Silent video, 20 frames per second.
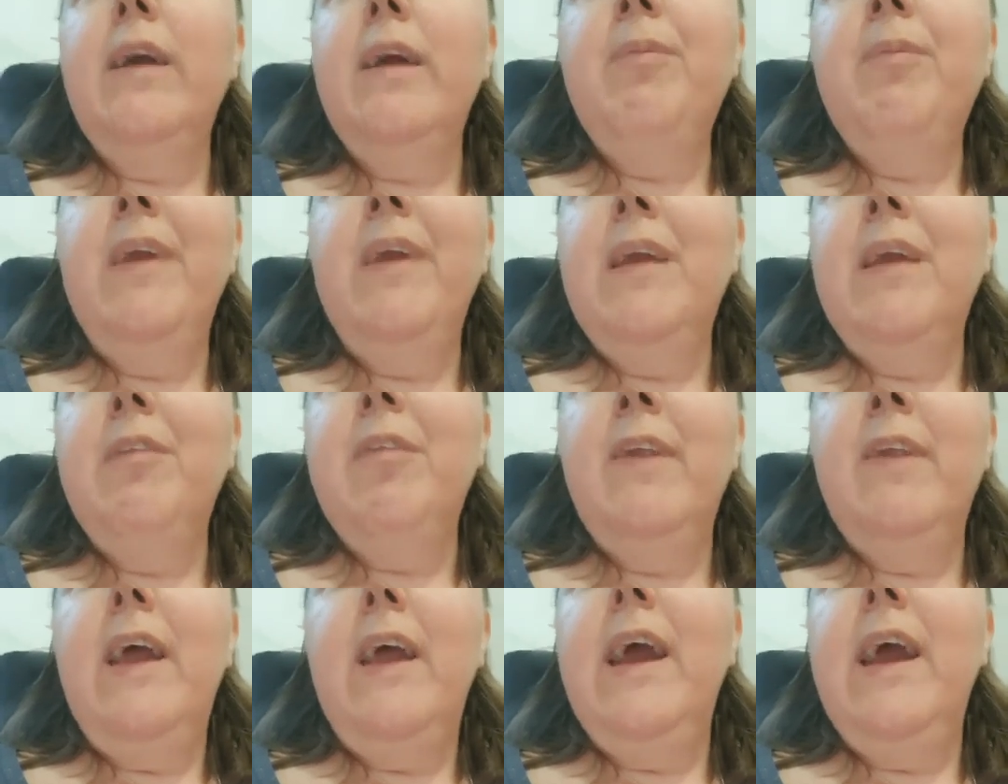give me
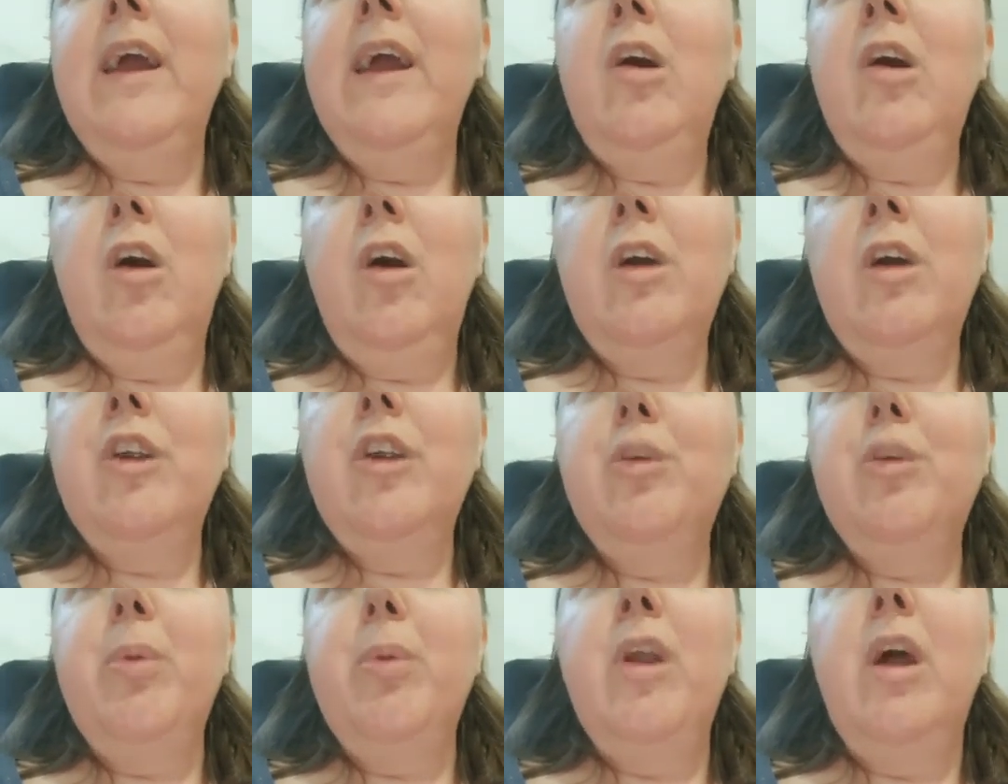even the egg carton
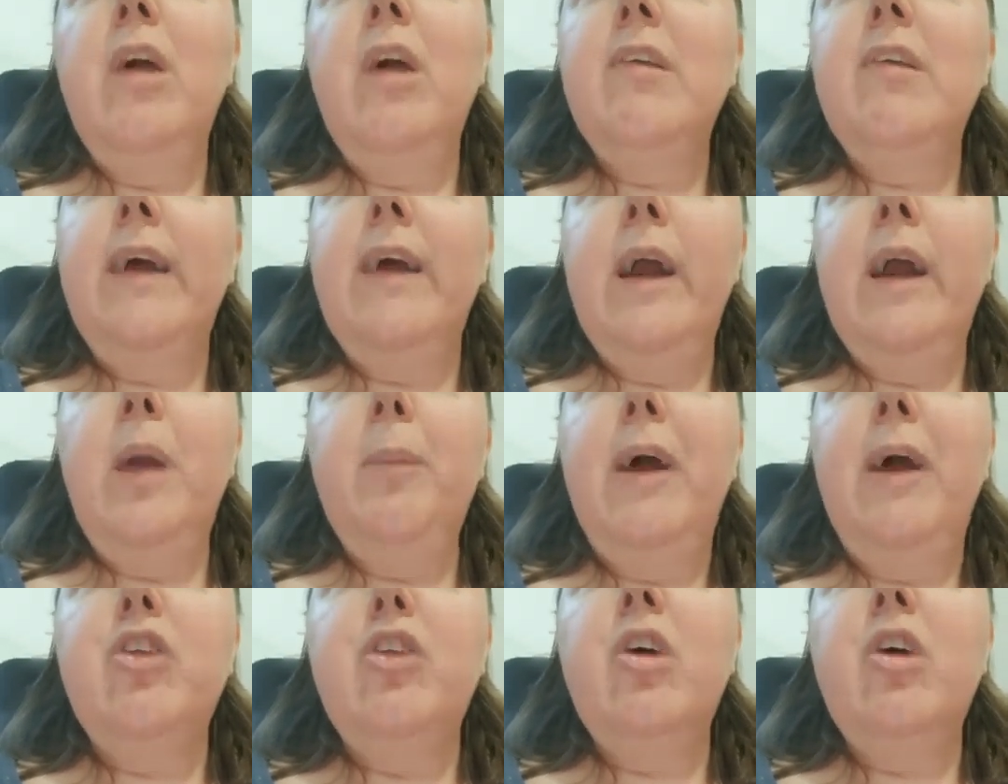to put on the air
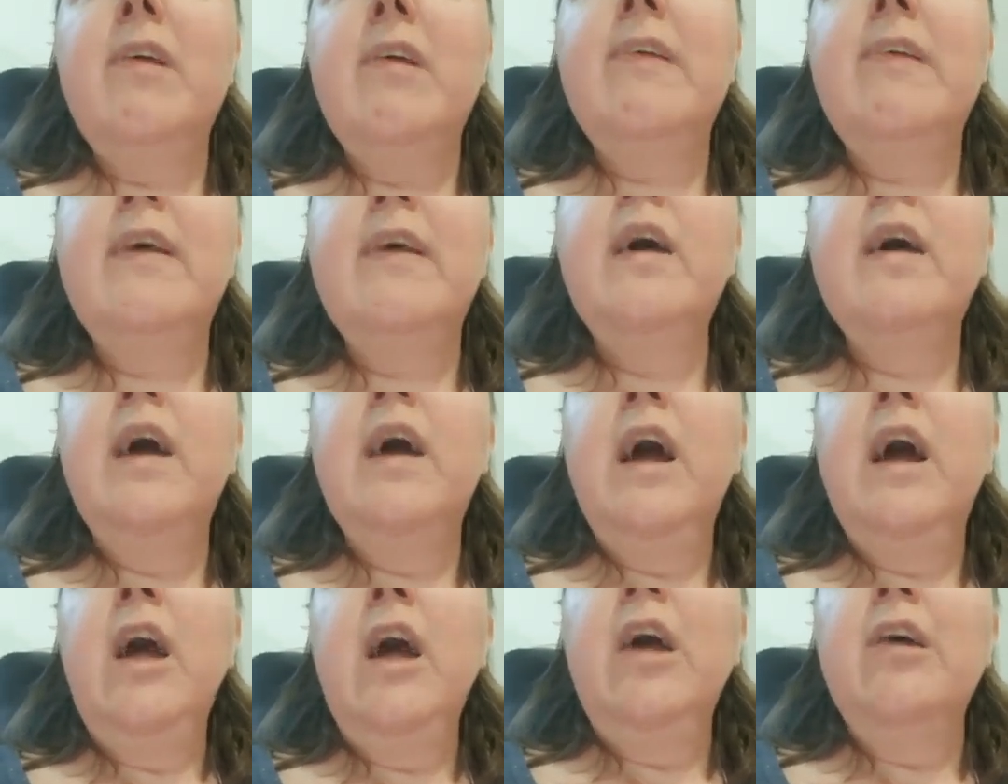mattress.
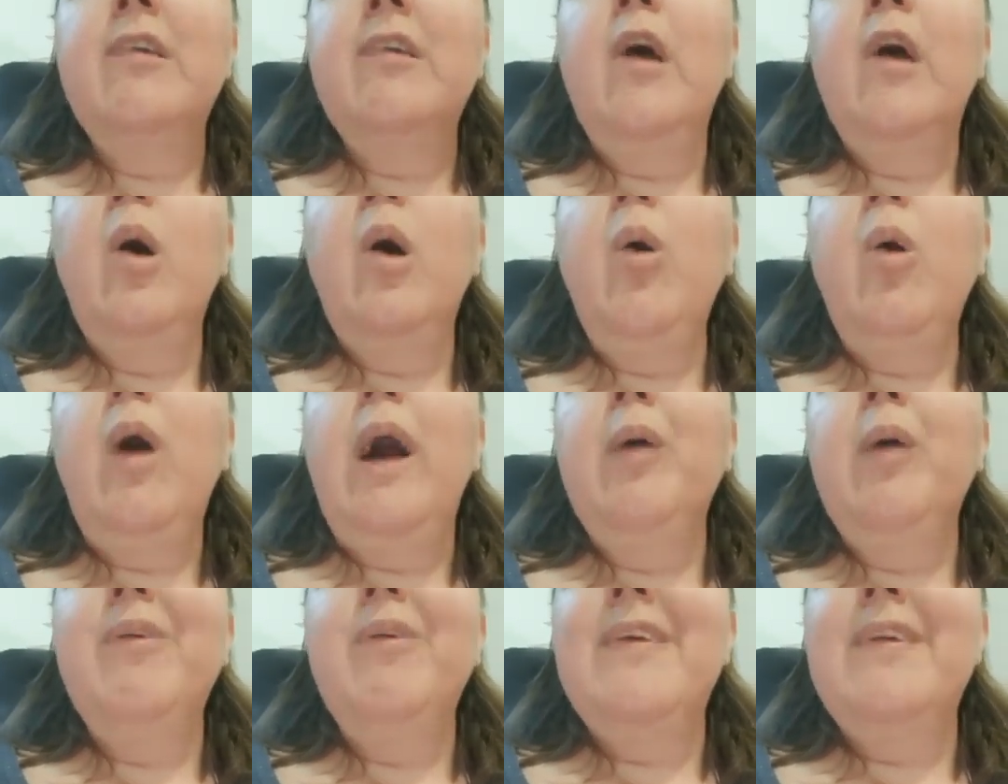So
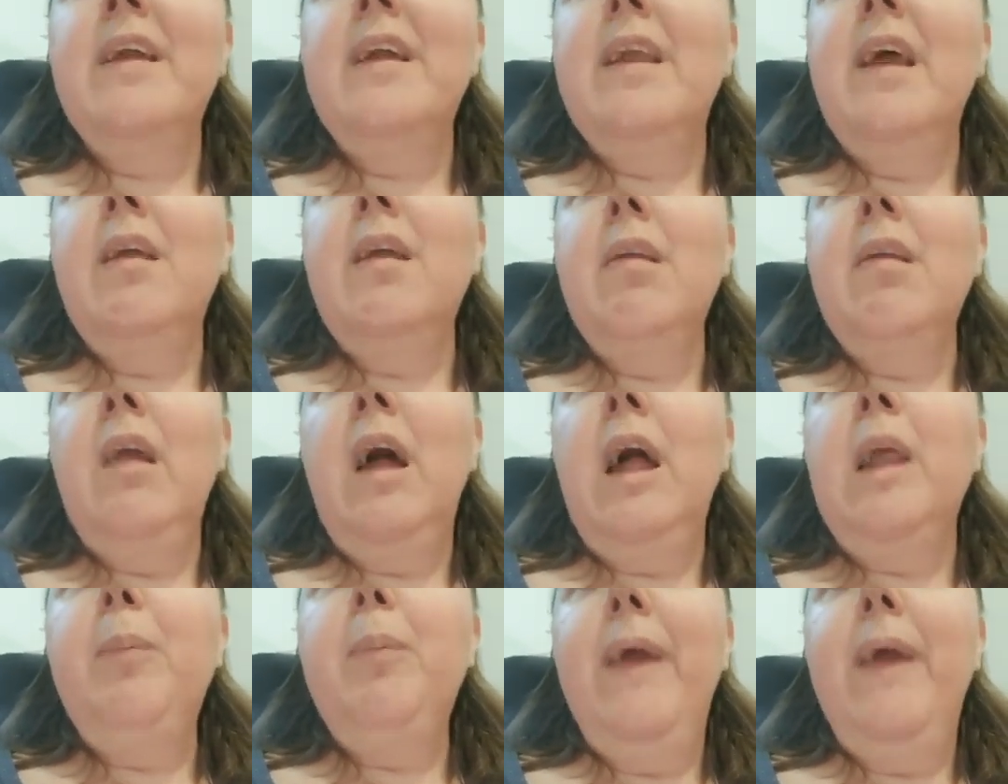I was in a
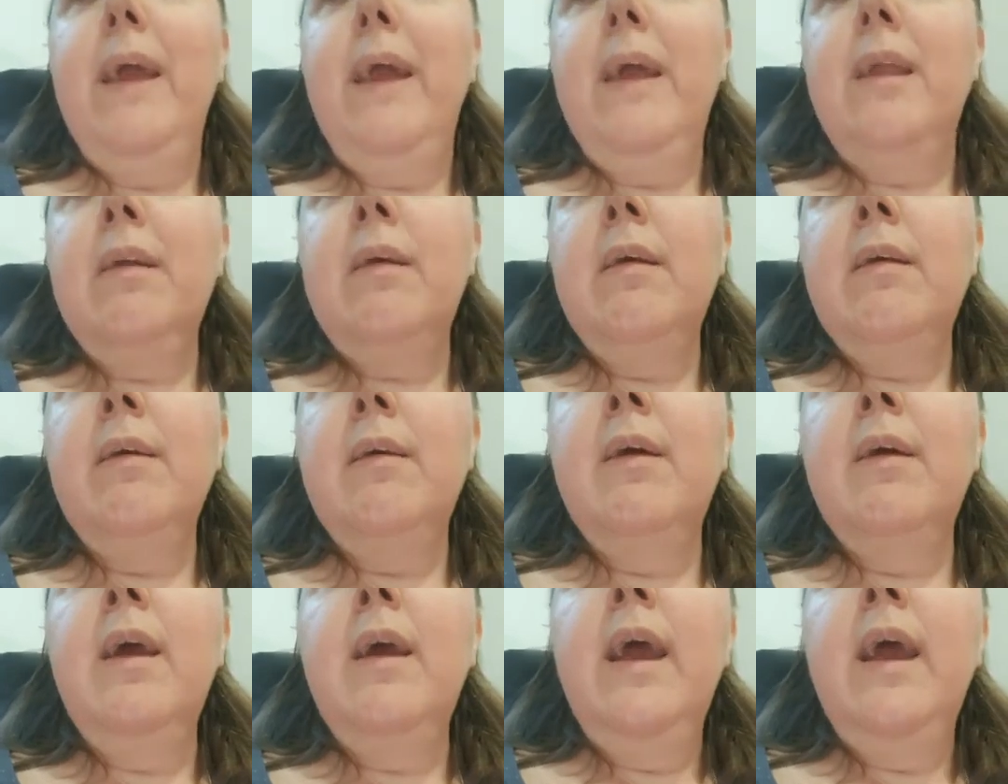lot of pain,
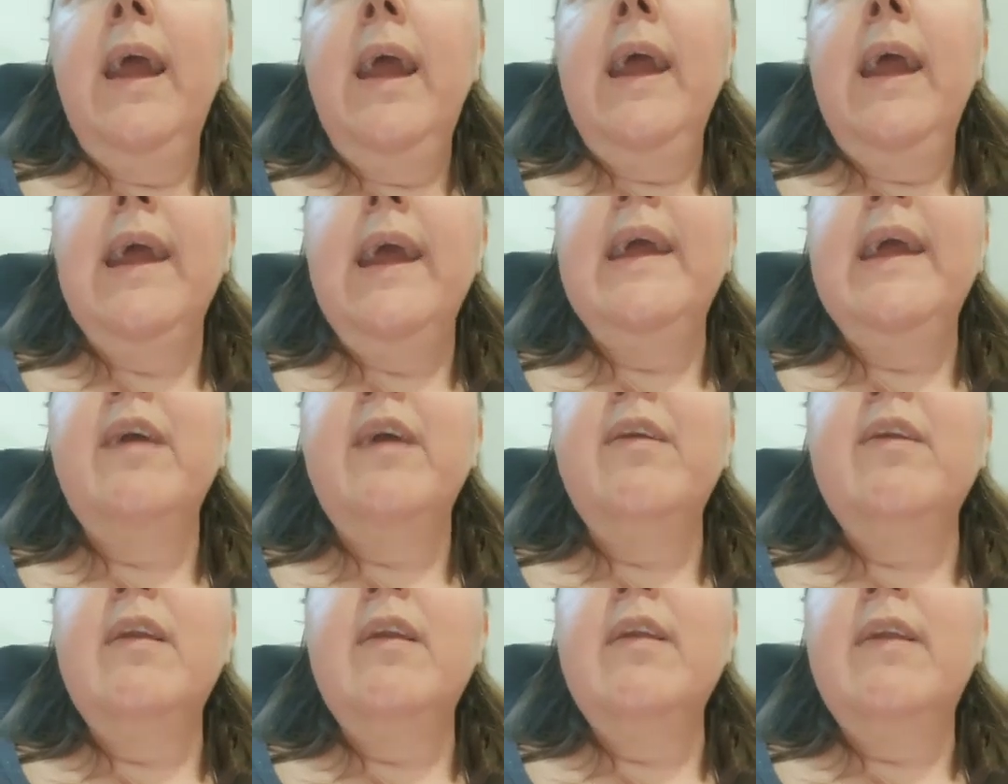
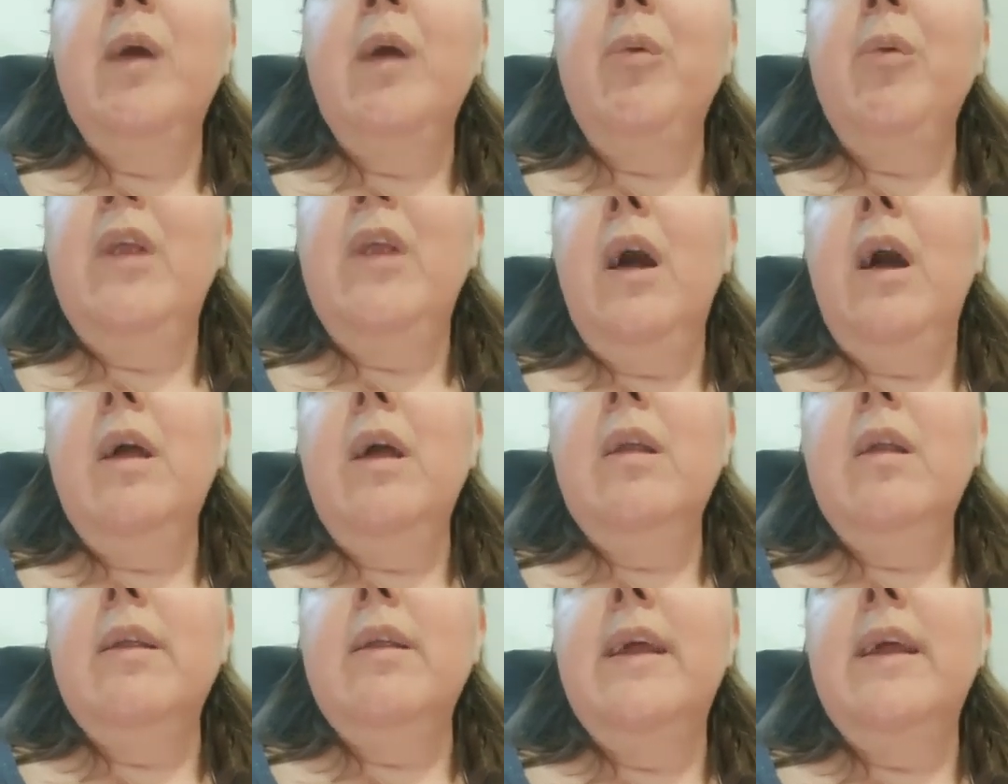and they
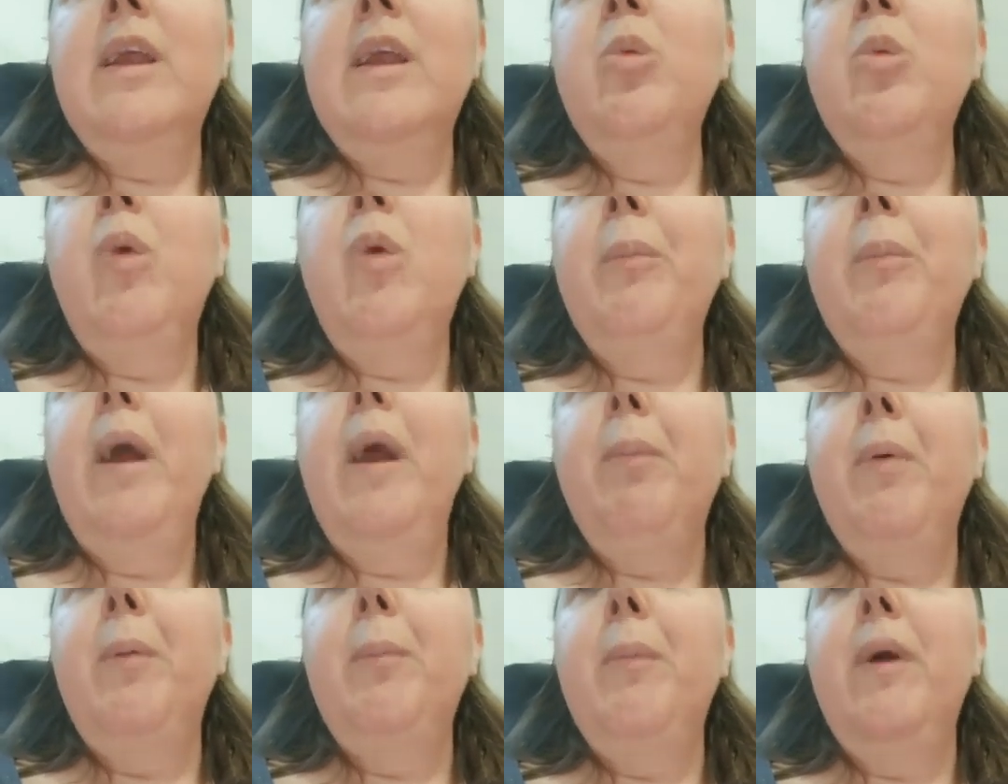didn't want me
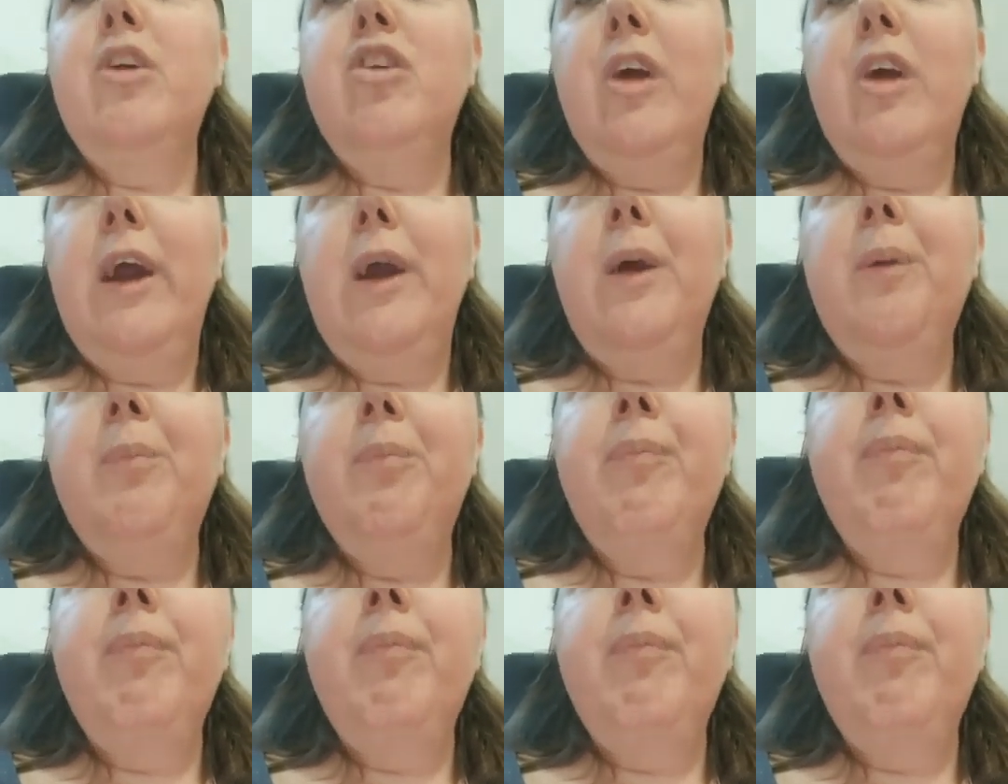up in my chair.